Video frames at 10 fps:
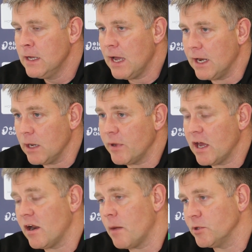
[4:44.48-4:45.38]
And then we
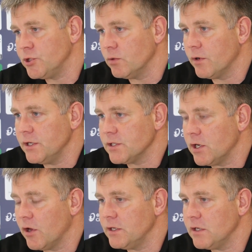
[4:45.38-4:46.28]
had opportunities at
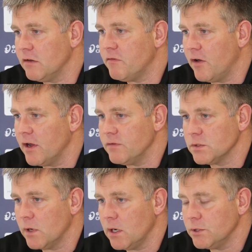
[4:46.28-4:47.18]
19-5
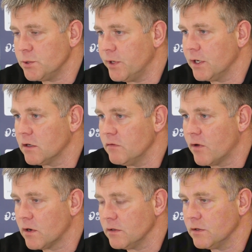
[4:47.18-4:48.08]
as well, which we didn't
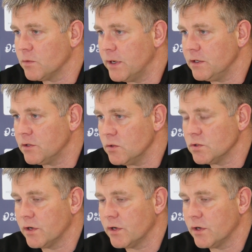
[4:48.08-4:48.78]
convert into 22.